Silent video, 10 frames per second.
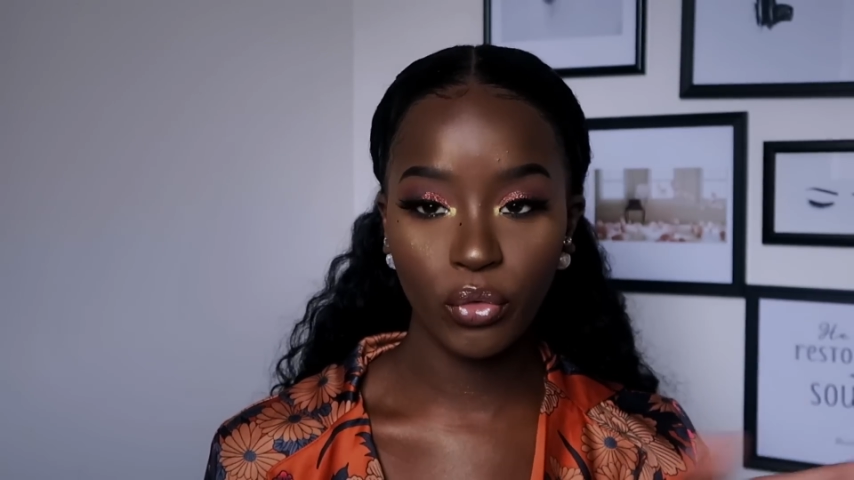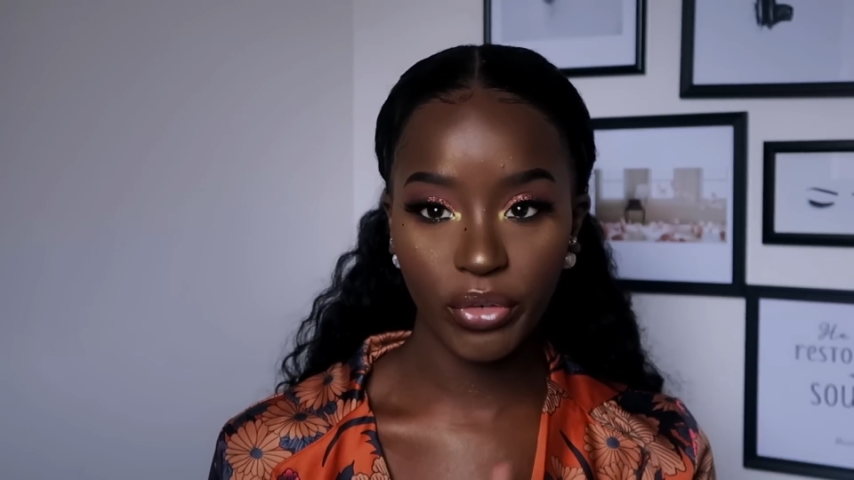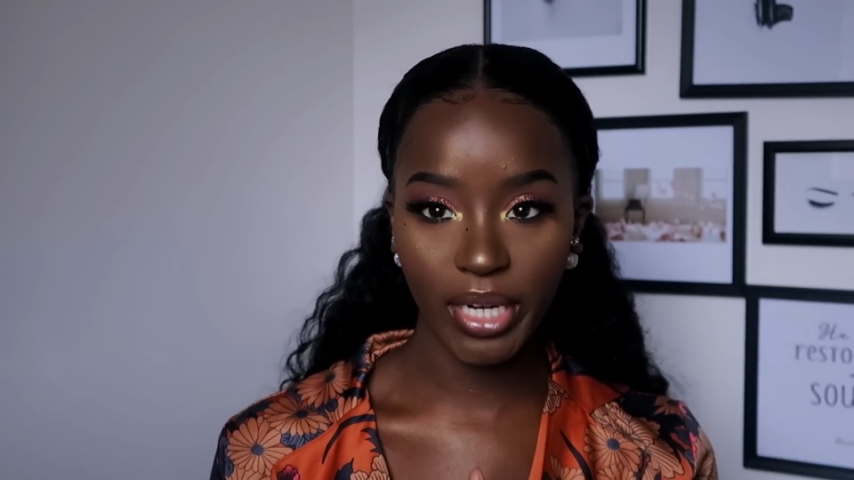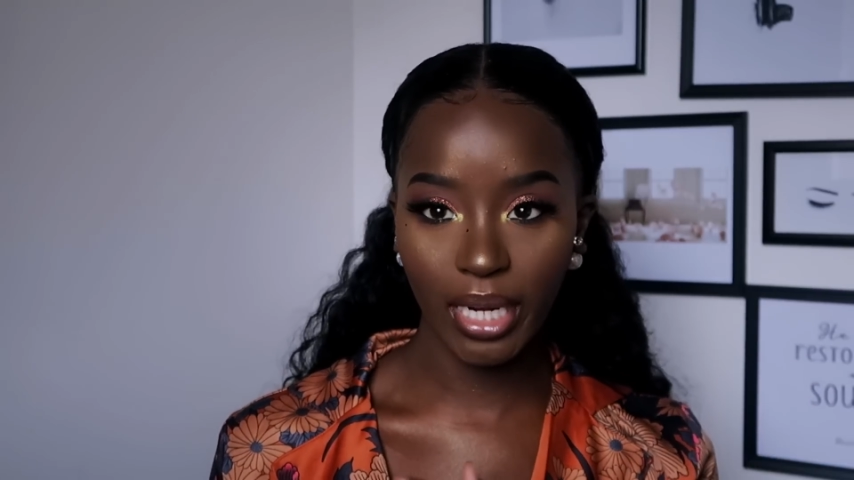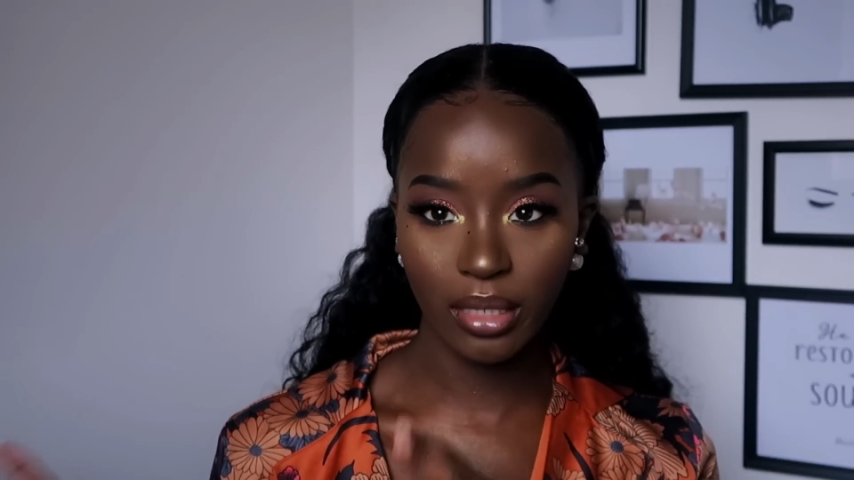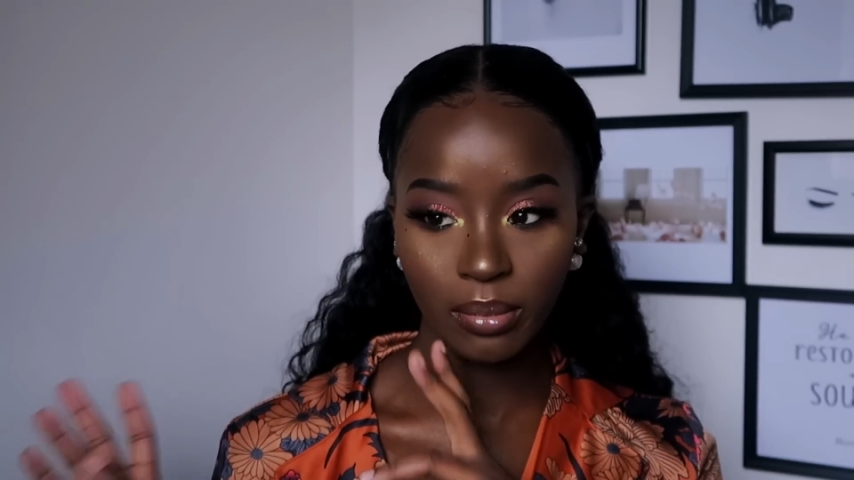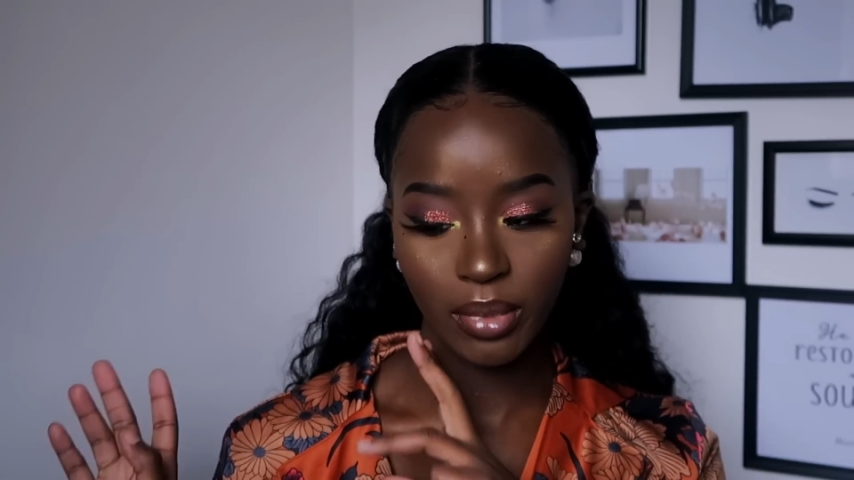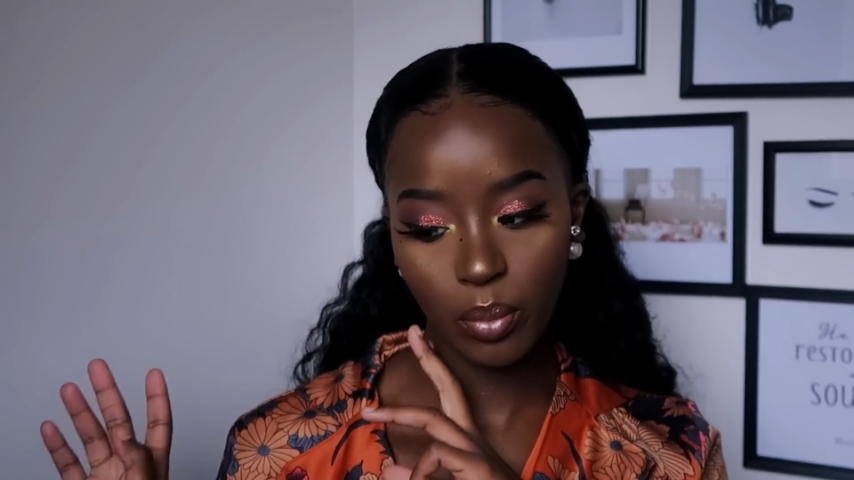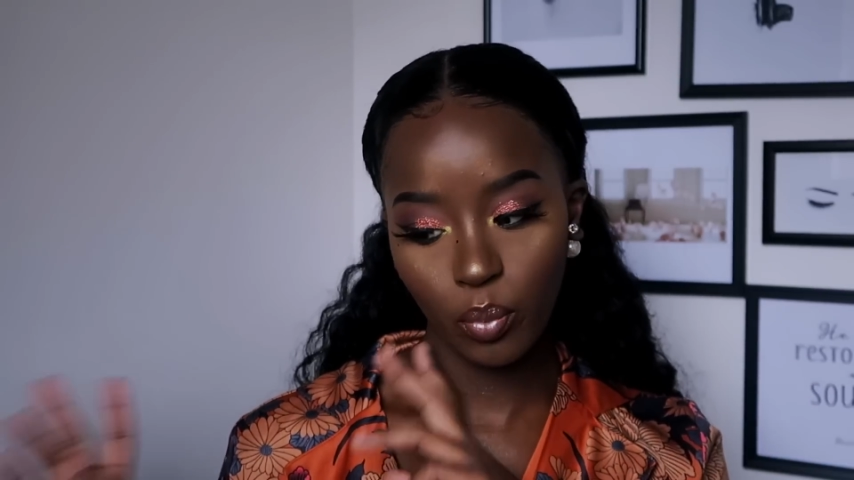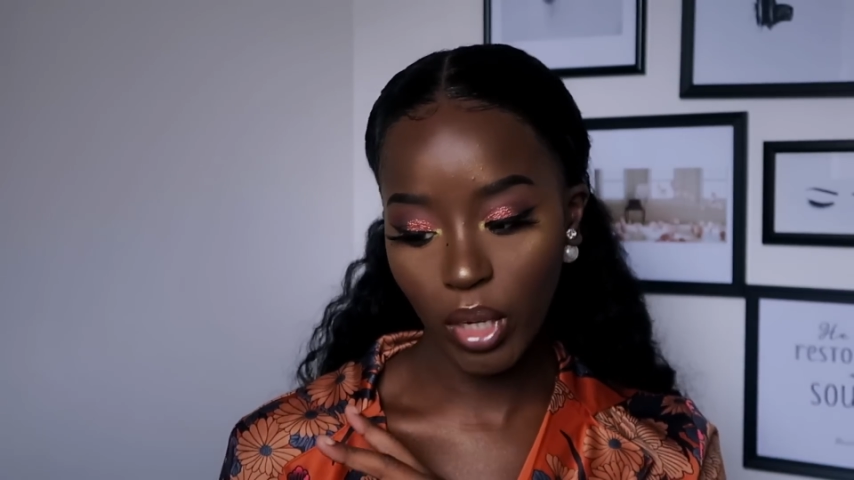three
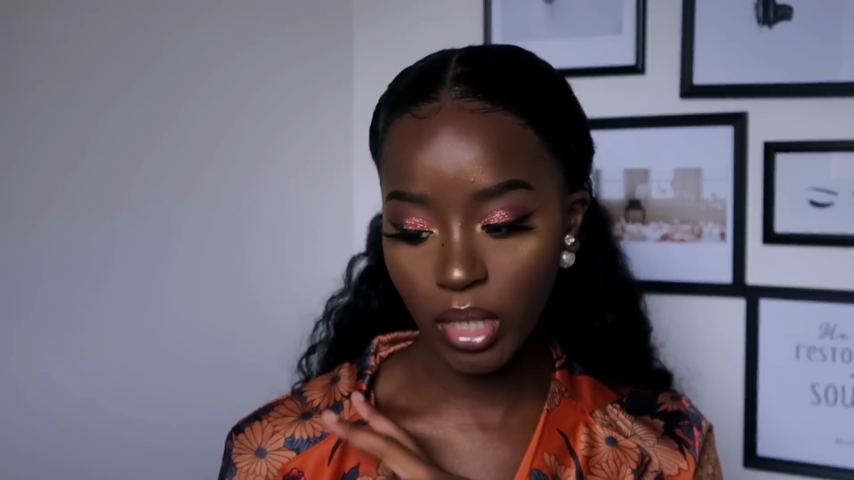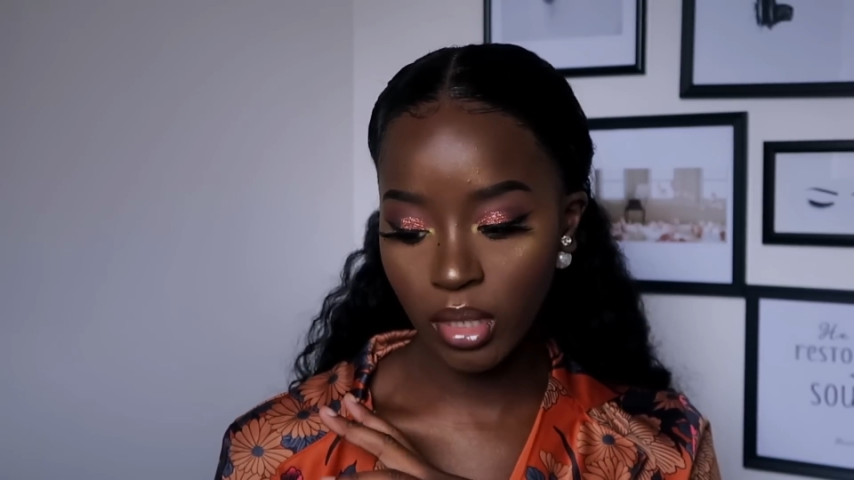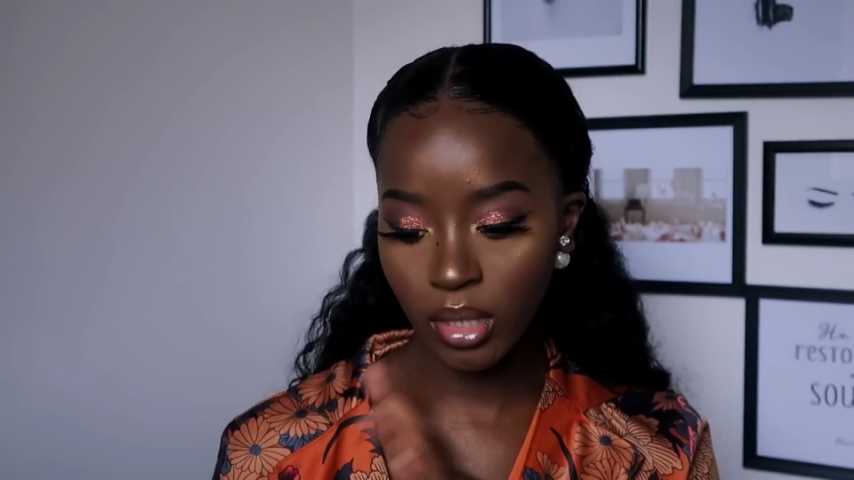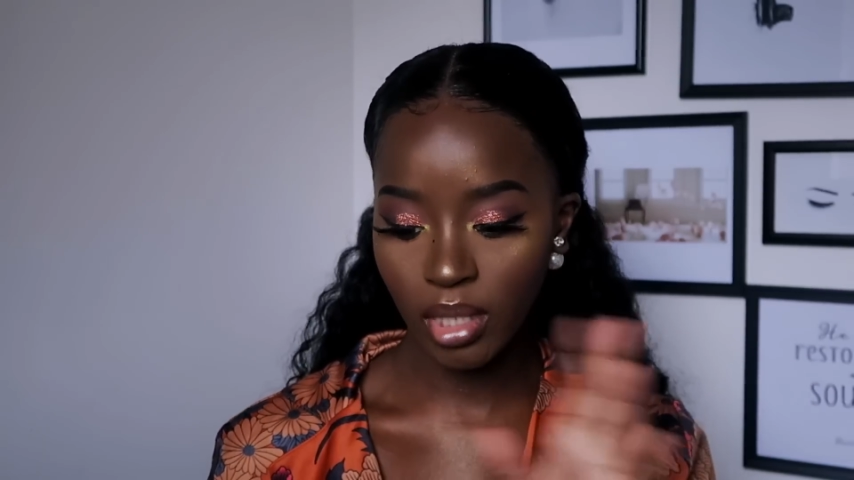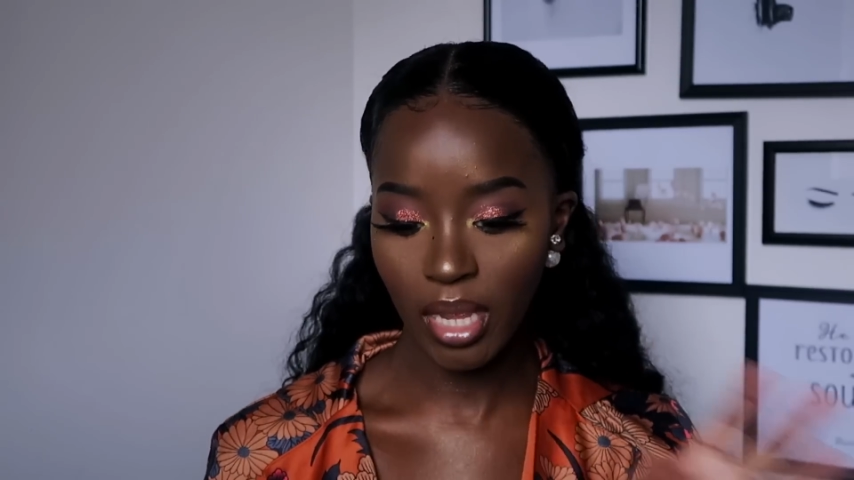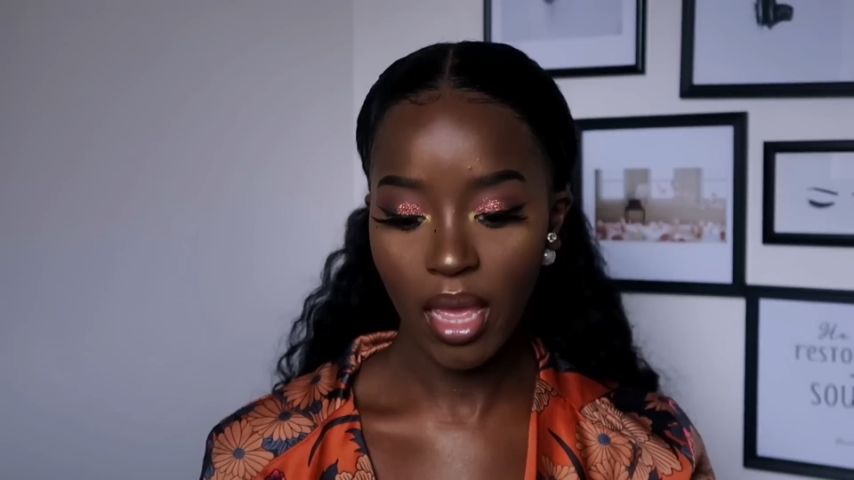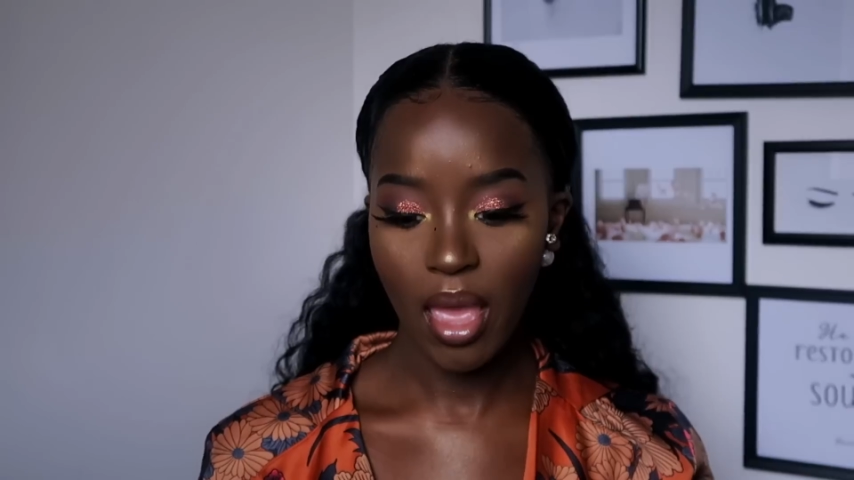items at once.